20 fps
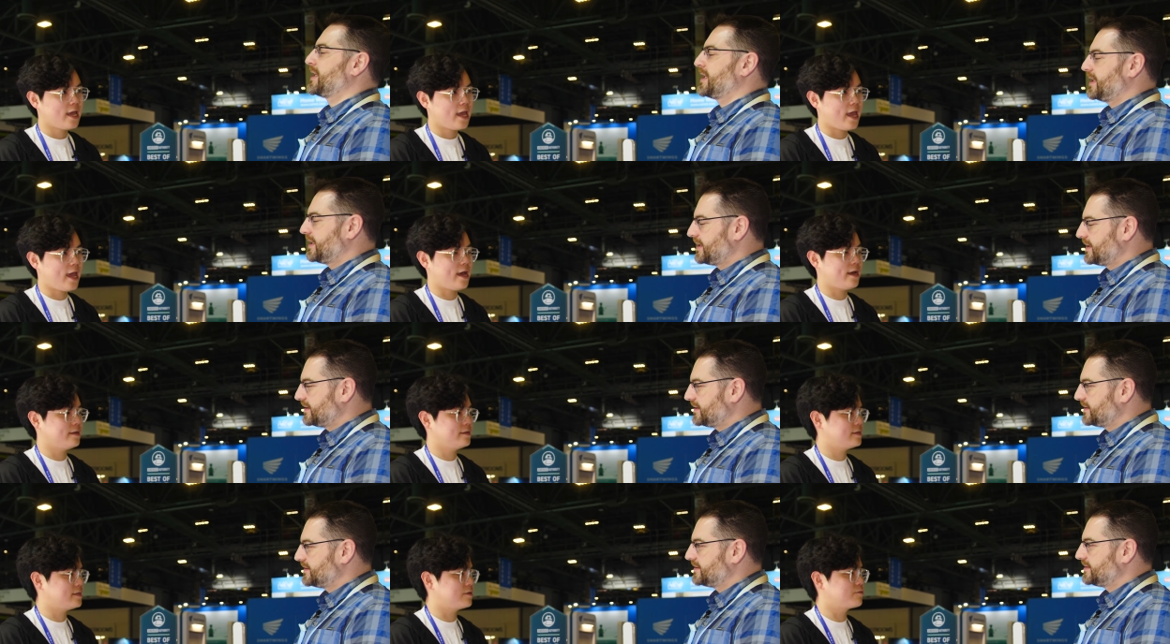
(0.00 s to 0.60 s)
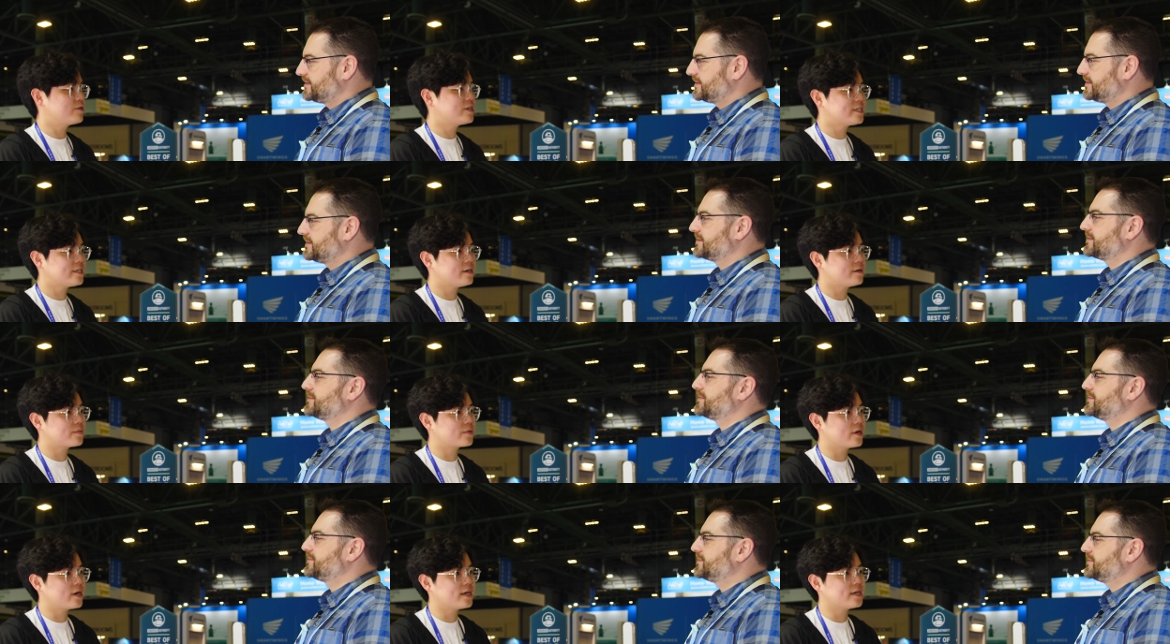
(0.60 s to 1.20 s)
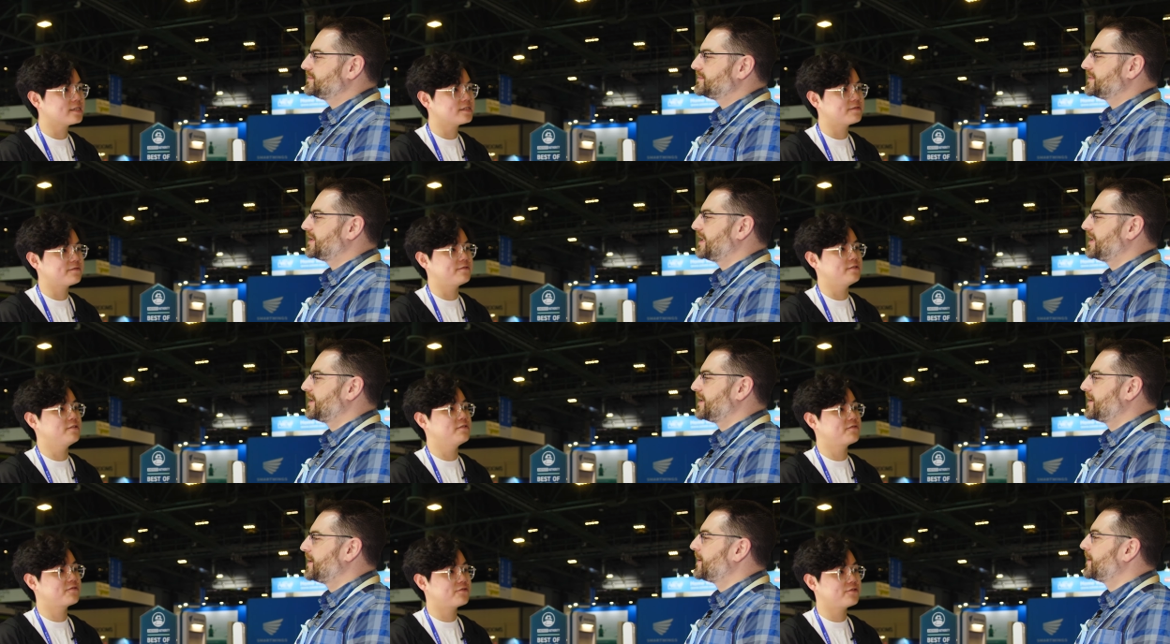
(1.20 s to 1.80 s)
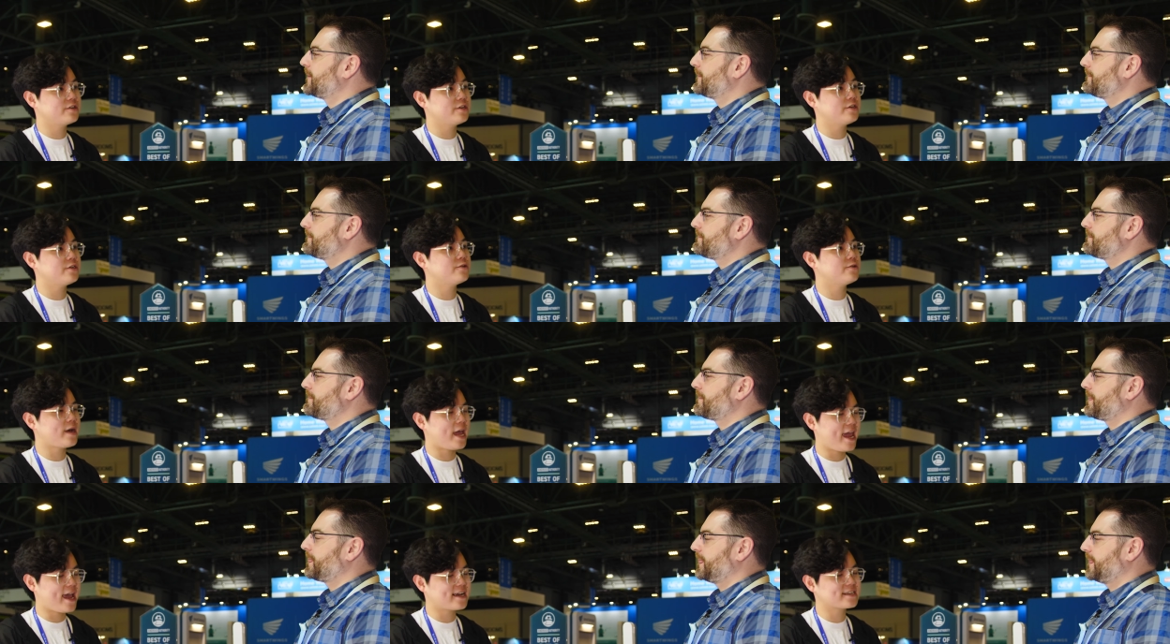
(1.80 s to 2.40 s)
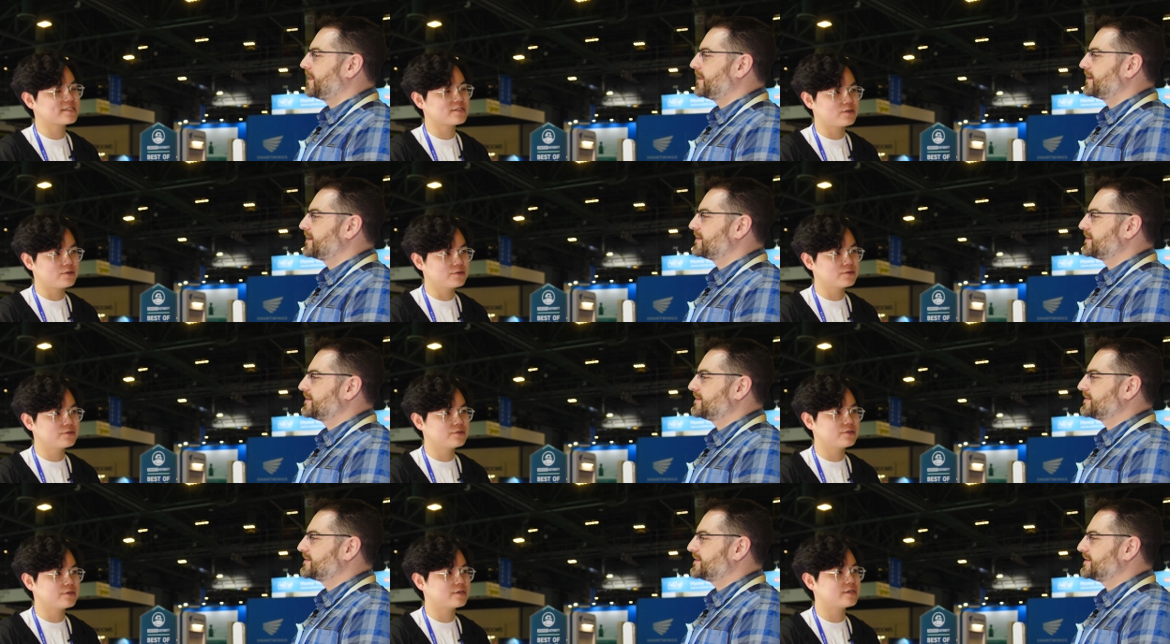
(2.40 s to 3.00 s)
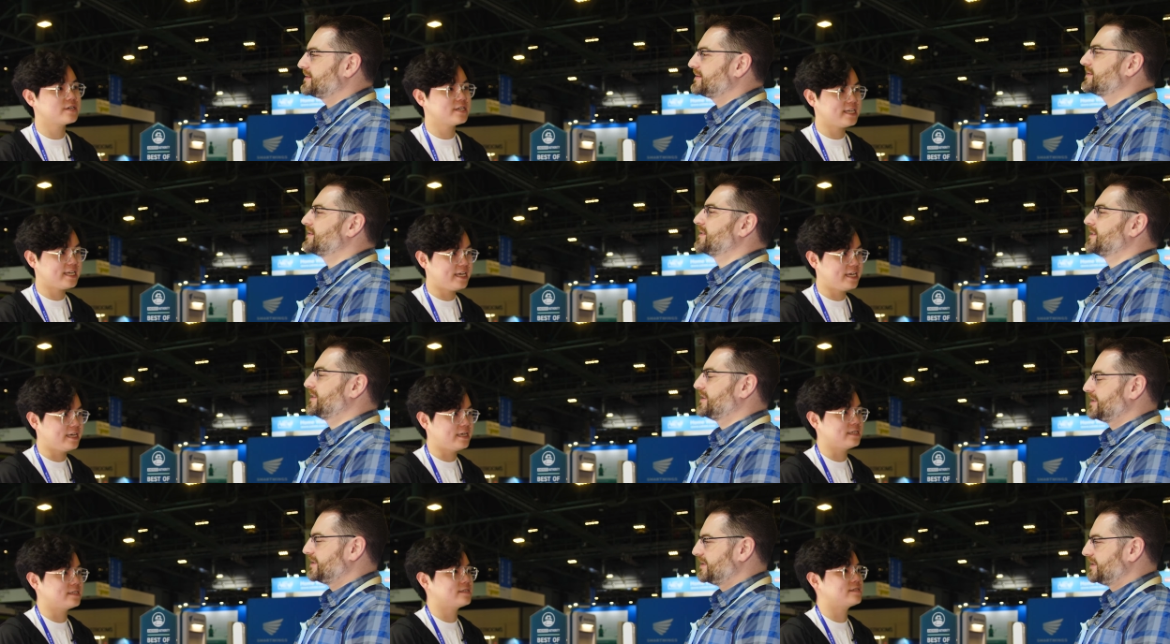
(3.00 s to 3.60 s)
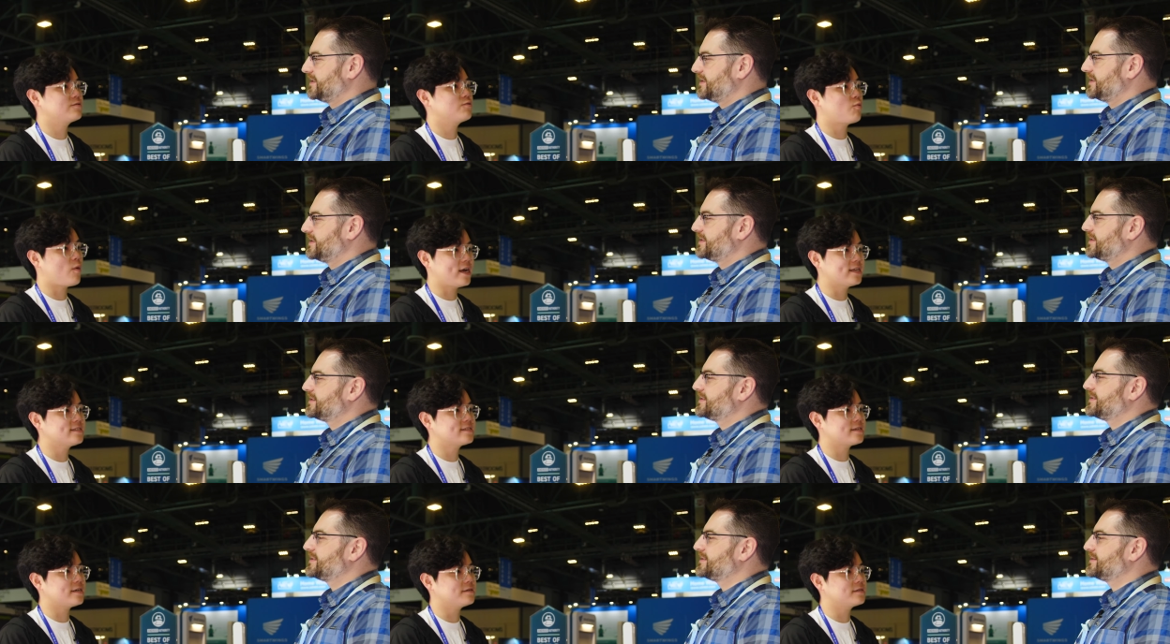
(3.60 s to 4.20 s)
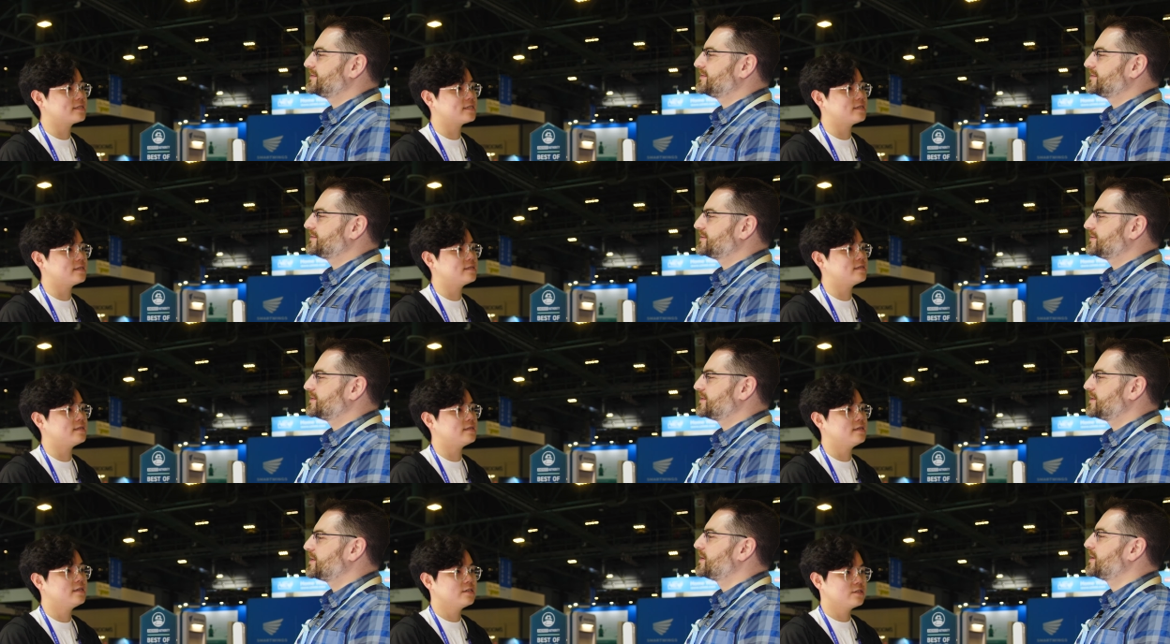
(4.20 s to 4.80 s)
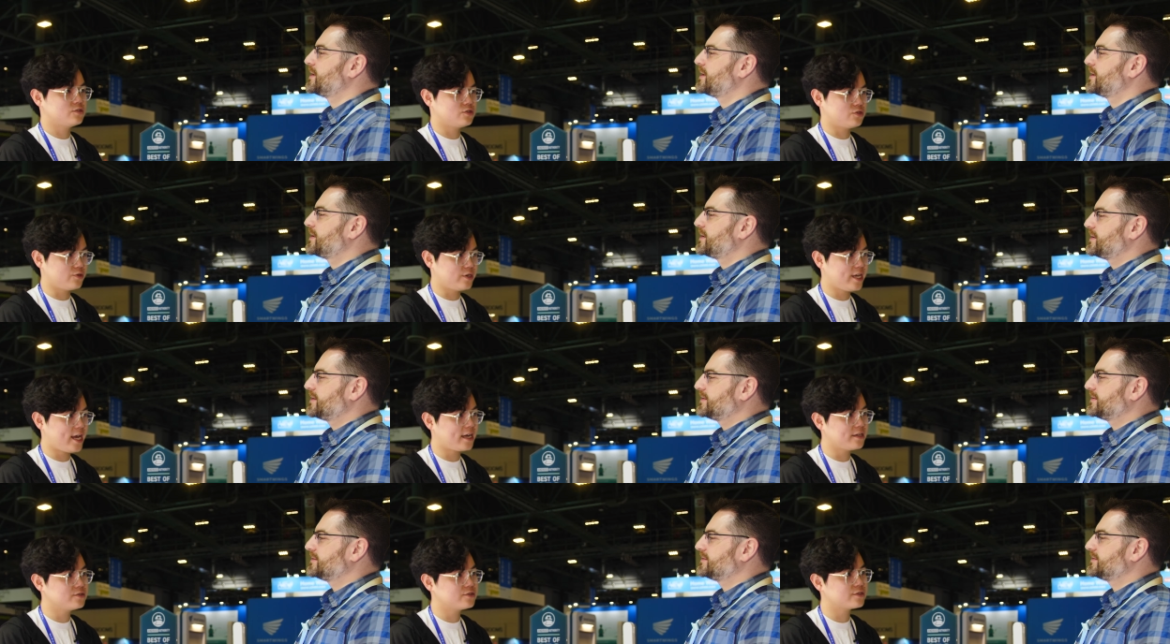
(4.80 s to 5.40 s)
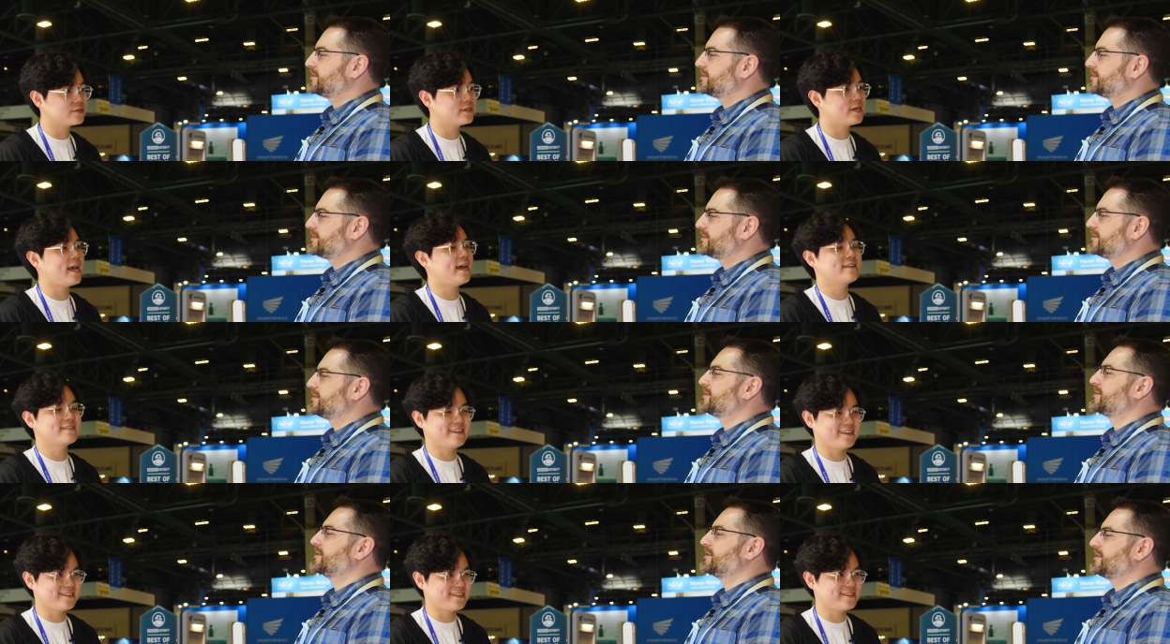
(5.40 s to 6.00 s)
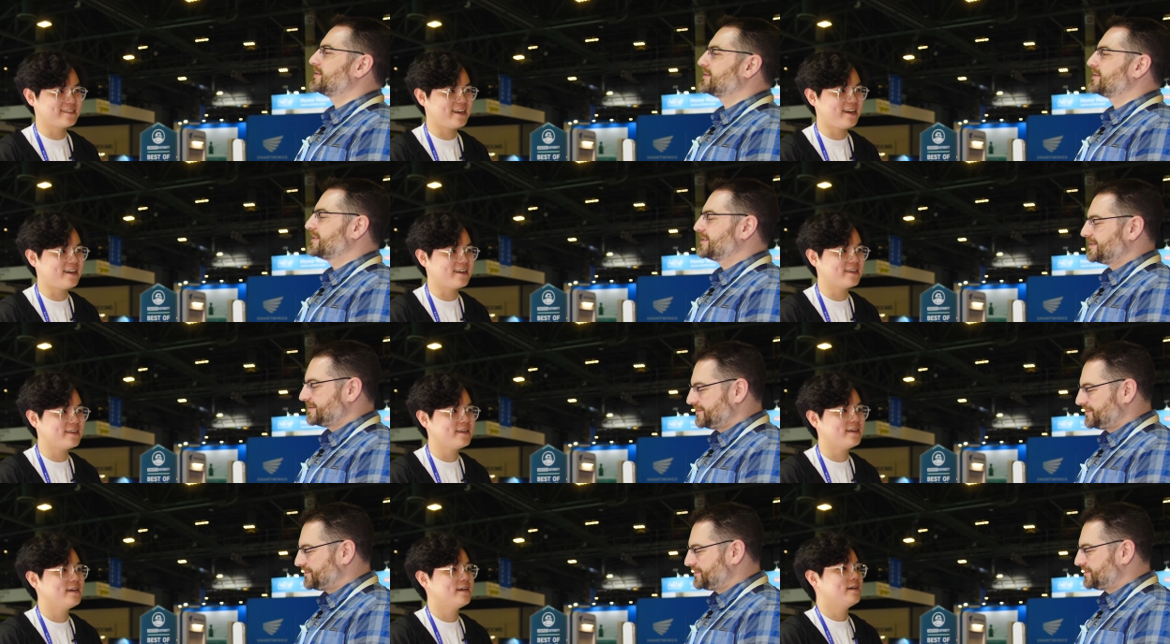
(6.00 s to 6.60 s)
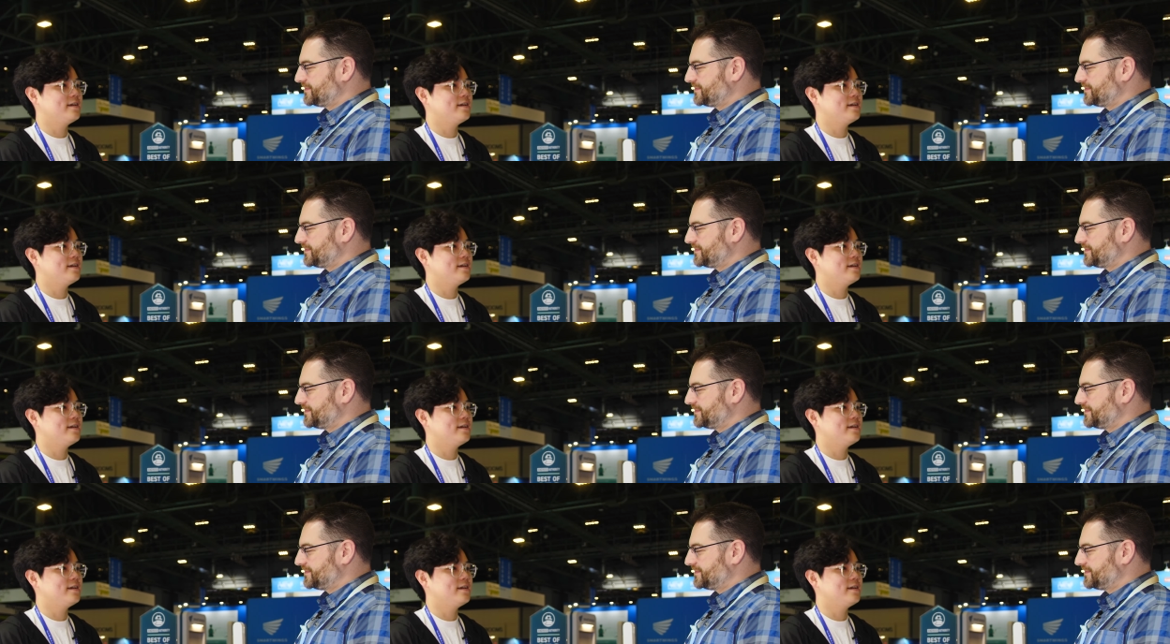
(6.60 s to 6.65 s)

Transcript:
Speaker 1: and the retail price for Freo X Ultra is 1,399.